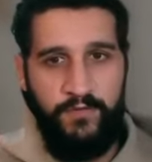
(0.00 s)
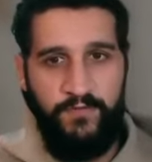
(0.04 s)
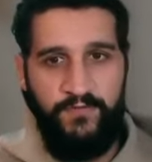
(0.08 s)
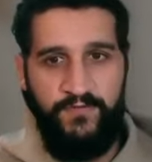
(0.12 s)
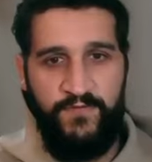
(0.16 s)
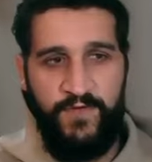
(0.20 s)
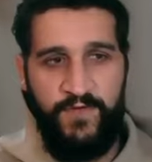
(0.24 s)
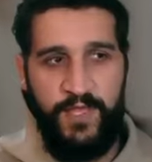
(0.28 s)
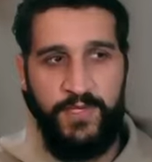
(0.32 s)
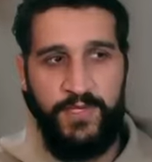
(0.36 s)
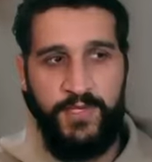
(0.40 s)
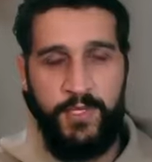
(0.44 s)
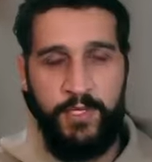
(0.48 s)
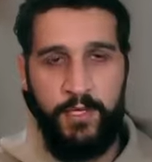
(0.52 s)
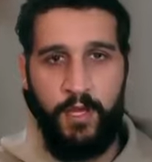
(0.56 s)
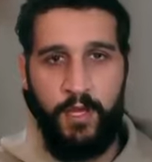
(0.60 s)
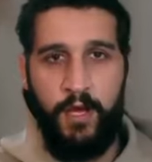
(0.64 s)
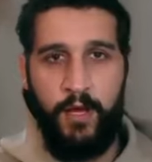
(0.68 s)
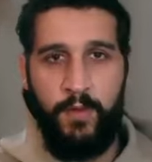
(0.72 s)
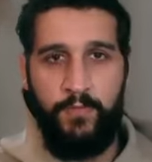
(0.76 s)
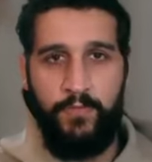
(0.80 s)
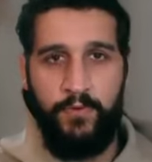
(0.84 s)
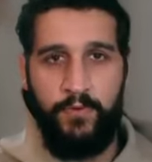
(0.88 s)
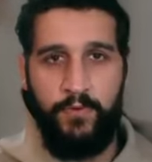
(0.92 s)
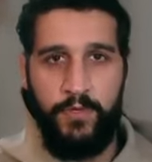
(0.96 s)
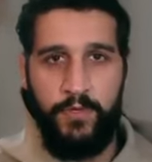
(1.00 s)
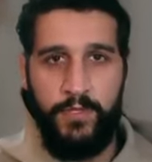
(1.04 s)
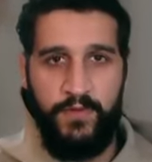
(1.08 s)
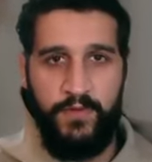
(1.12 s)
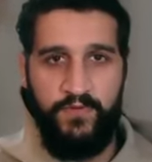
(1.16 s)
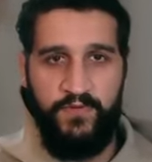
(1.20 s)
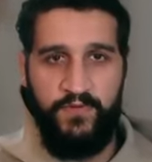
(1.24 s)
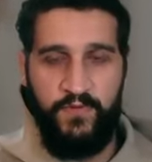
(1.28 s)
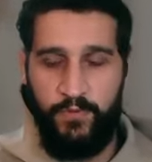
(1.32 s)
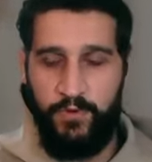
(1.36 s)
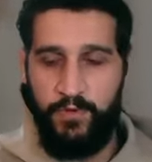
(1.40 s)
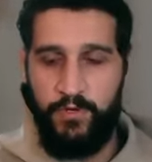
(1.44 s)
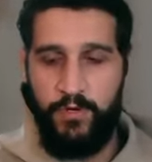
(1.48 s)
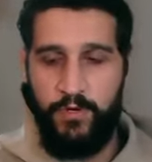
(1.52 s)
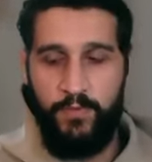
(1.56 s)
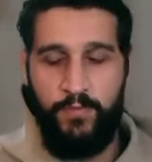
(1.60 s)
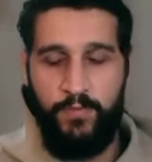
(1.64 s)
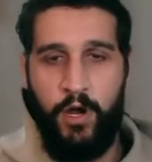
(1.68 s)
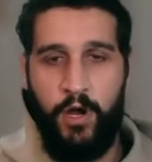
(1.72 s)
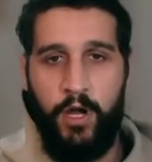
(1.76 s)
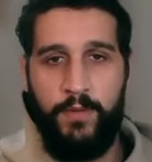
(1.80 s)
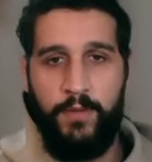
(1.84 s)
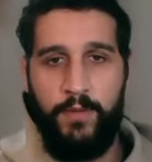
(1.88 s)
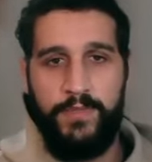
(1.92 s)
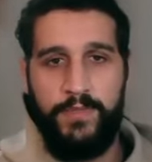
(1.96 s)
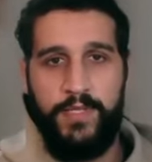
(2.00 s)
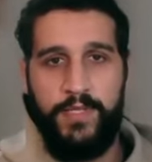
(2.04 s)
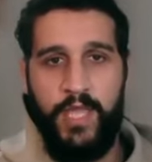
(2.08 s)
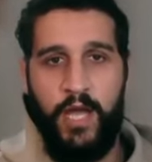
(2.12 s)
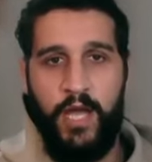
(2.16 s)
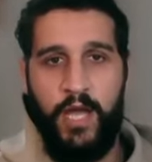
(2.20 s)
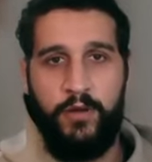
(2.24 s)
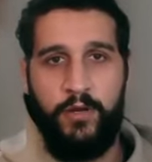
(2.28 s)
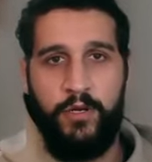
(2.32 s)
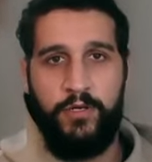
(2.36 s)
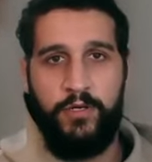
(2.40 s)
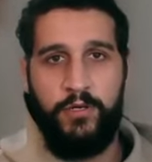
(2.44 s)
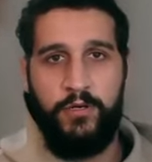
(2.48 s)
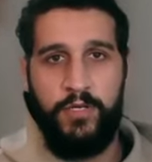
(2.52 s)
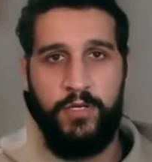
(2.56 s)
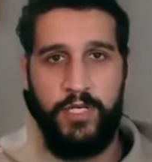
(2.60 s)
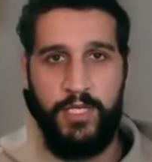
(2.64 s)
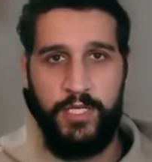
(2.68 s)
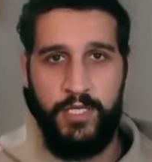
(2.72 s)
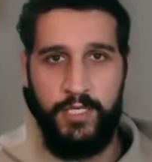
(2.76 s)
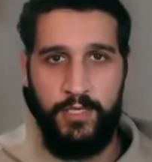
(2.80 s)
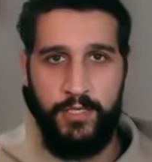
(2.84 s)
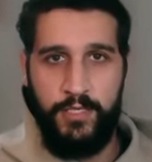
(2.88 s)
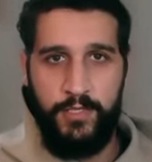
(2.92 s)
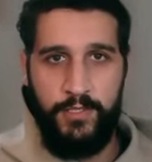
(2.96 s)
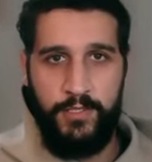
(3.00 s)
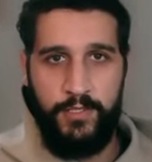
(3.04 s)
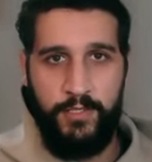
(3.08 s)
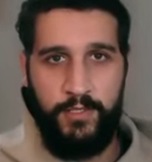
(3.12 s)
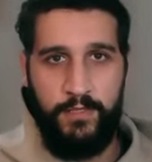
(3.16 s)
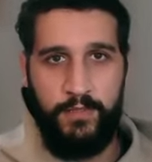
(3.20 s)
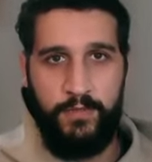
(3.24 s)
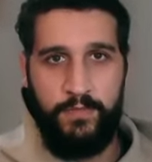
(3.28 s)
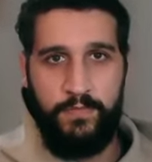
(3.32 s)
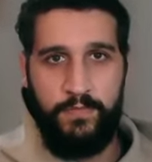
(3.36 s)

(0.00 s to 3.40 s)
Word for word: facing upwards. You put your palms down on your knees.